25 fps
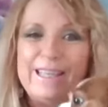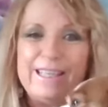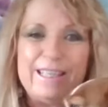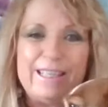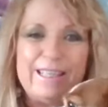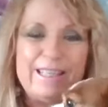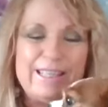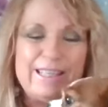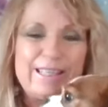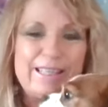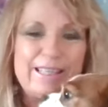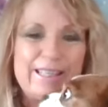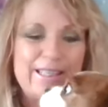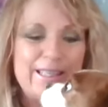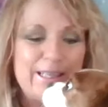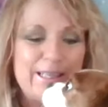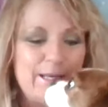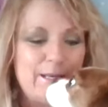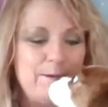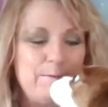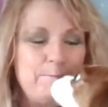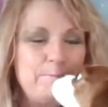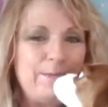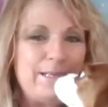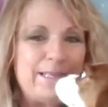This is
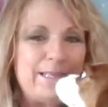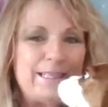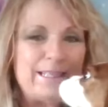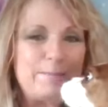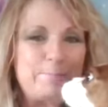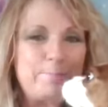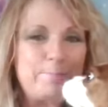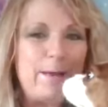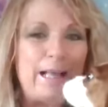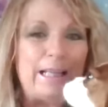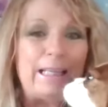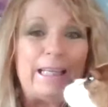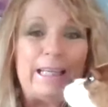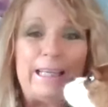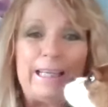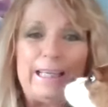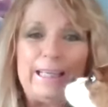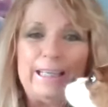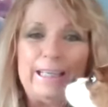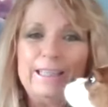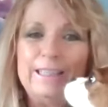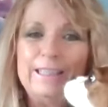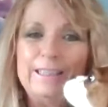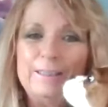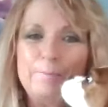Miss Bella
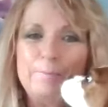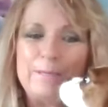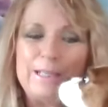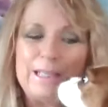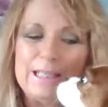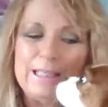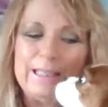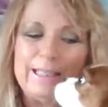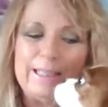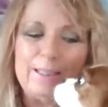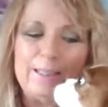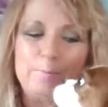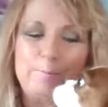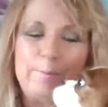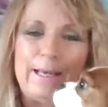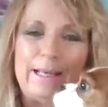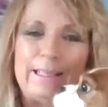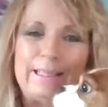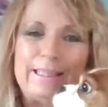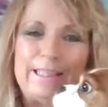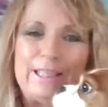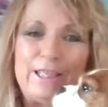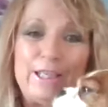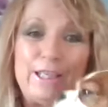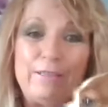here, Miss Little
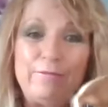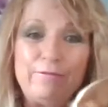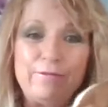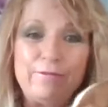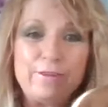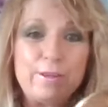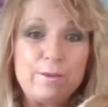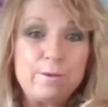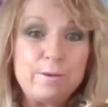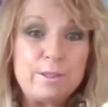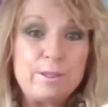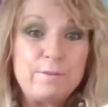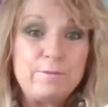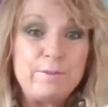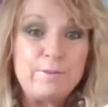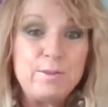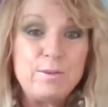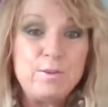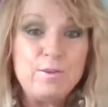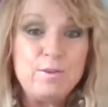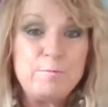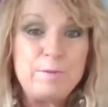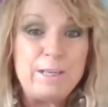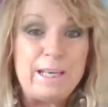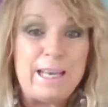Bella G, for those of
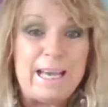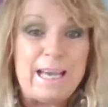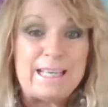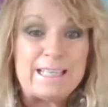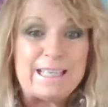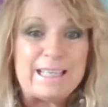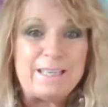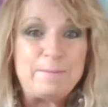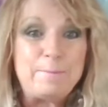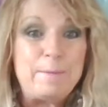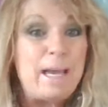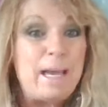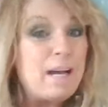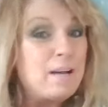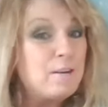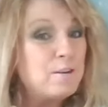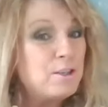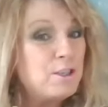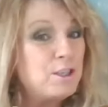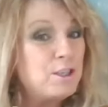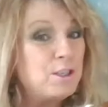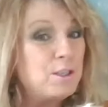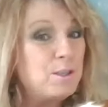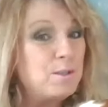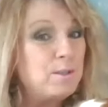you who've been asking me, how
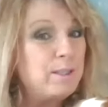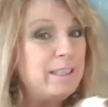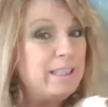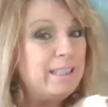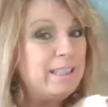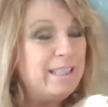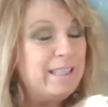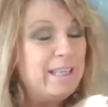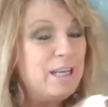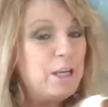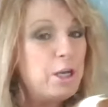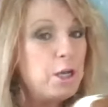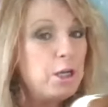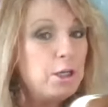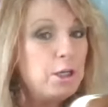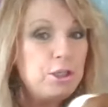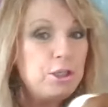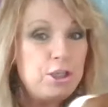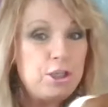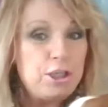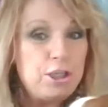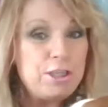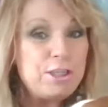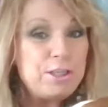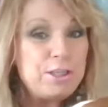is she doing?
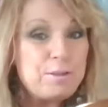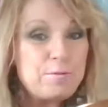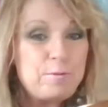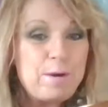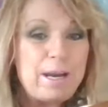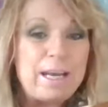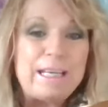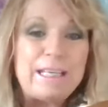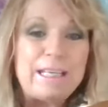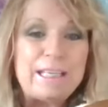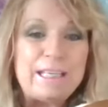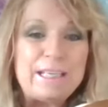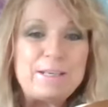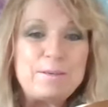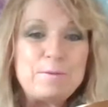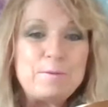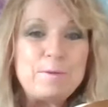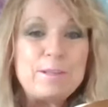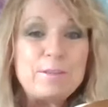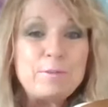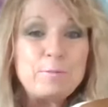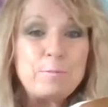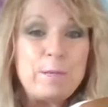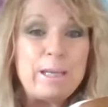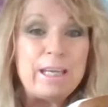She is right here
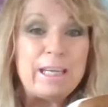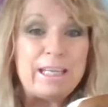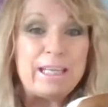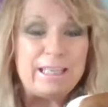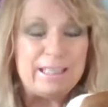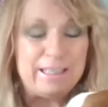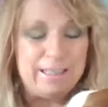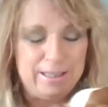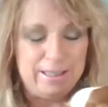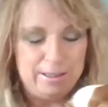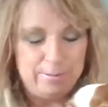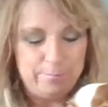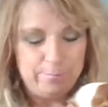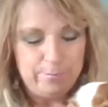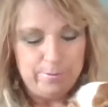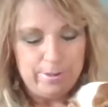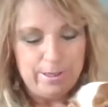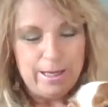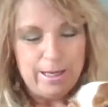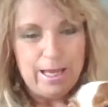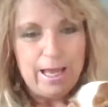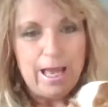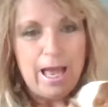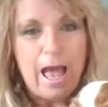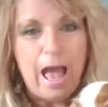with me.
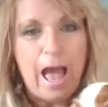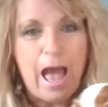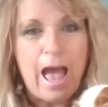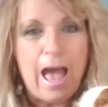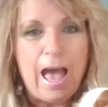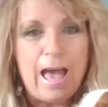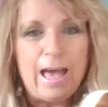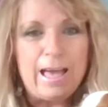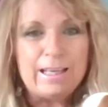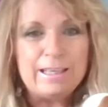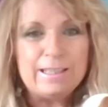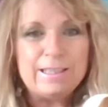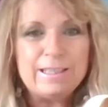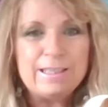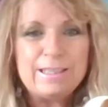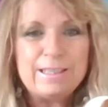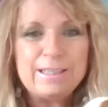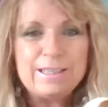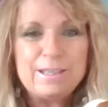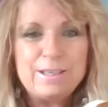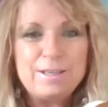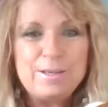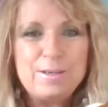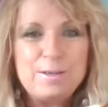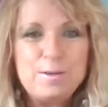And
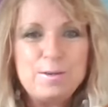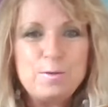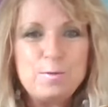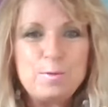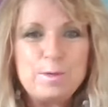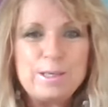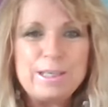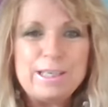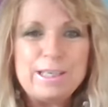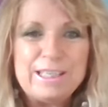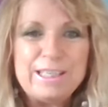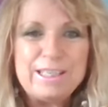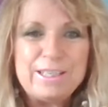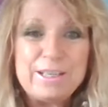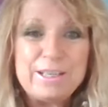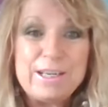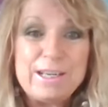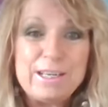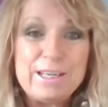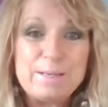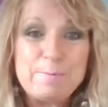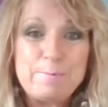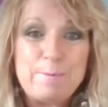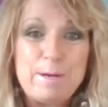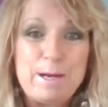we're going to
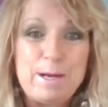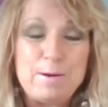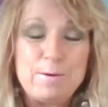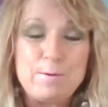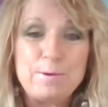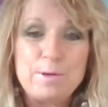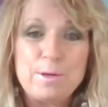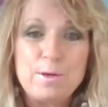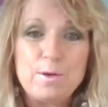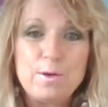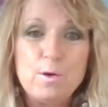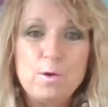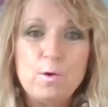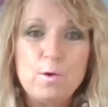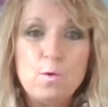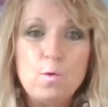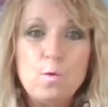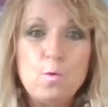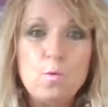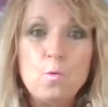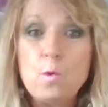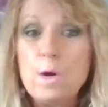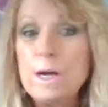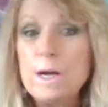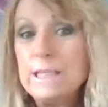talk about
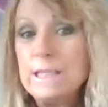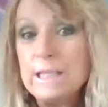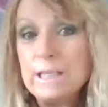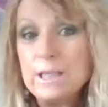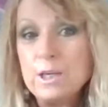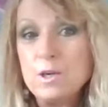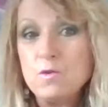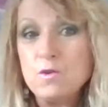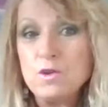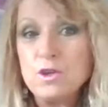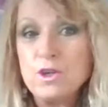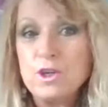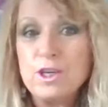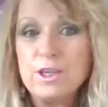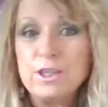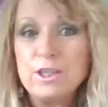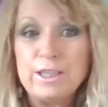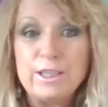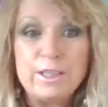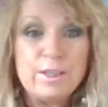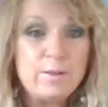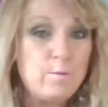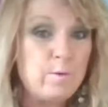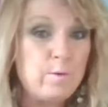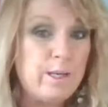what's going on
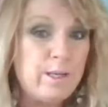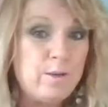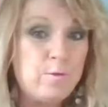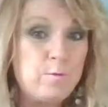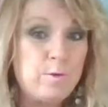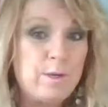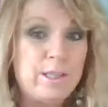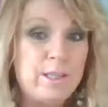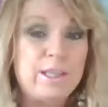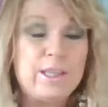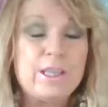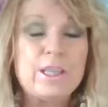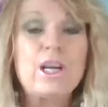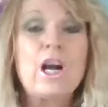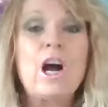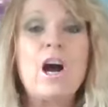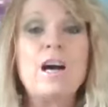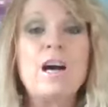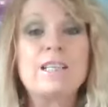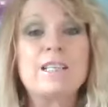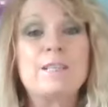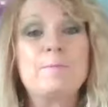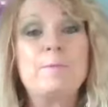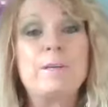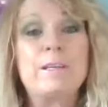this week with the
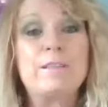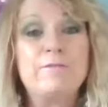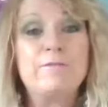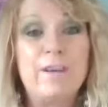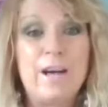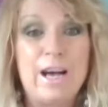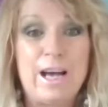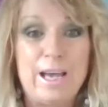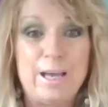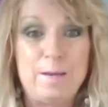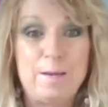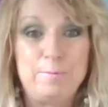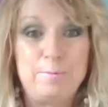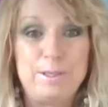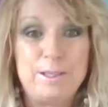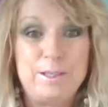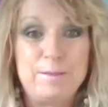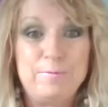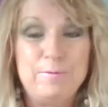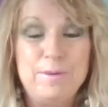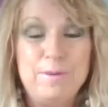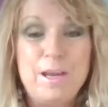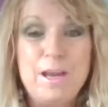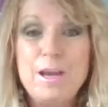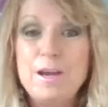cosmic
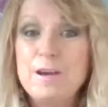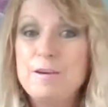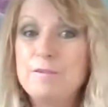vibes